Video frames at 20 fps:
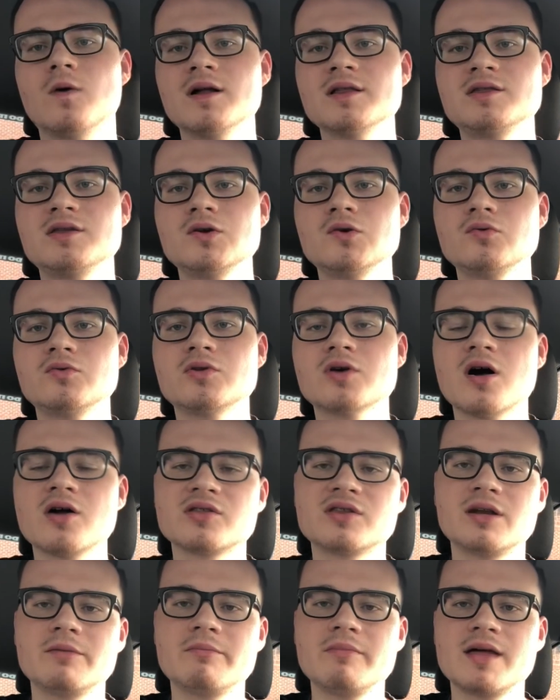once you
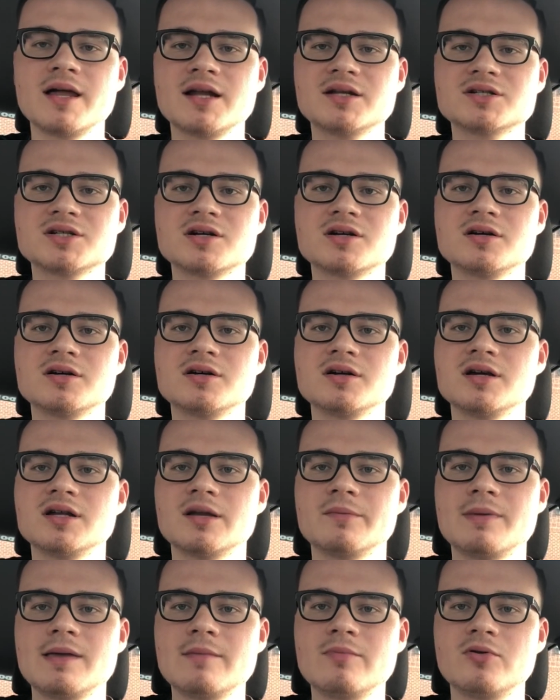talk to the manager
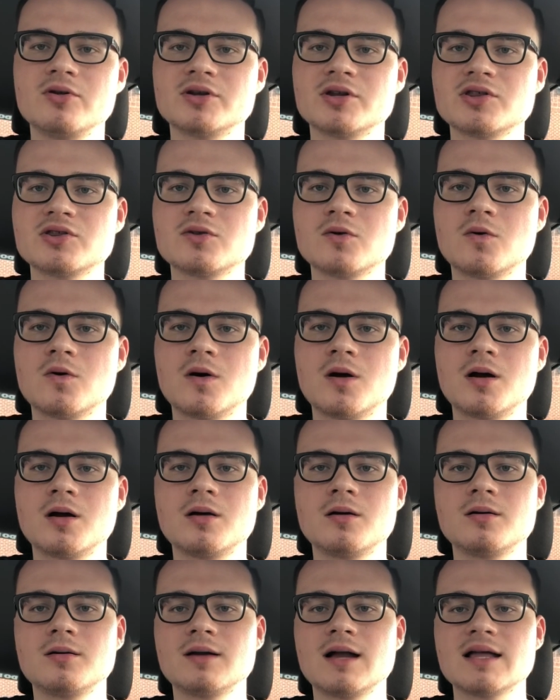and the people in the
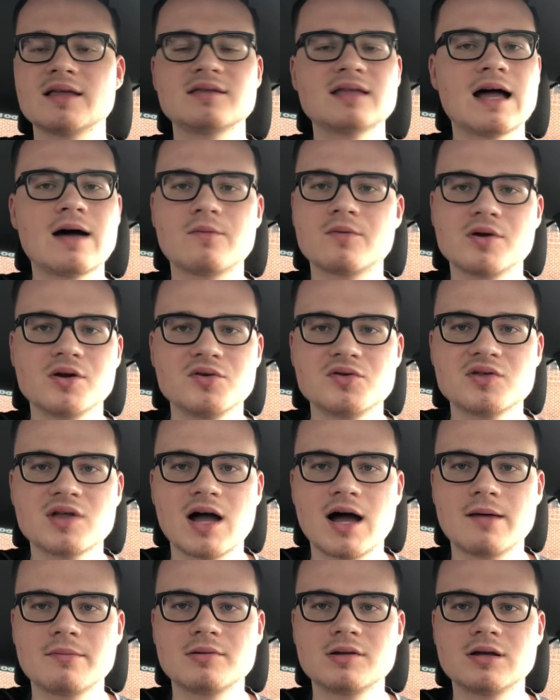store, that's not where you
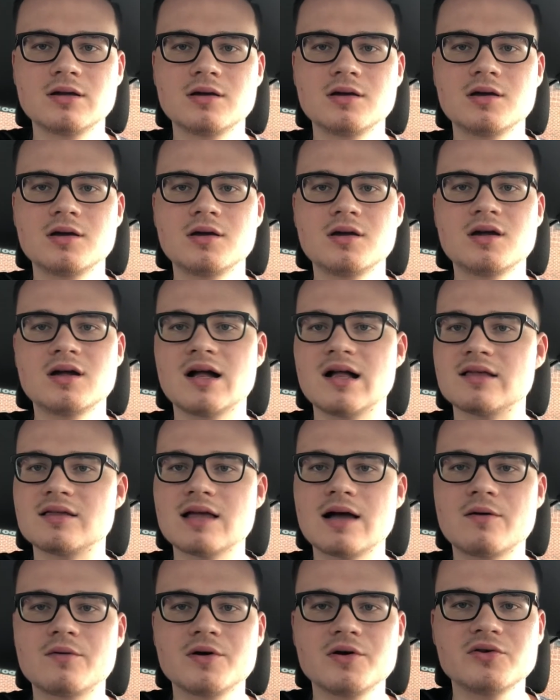stop. That's
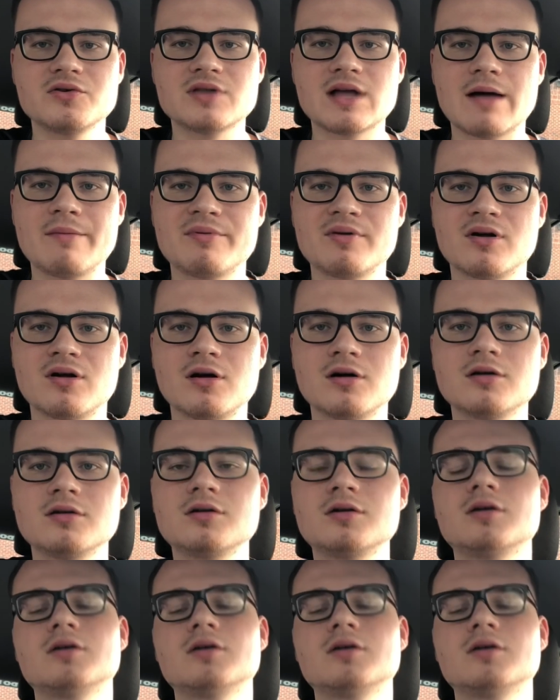not where you stop at all.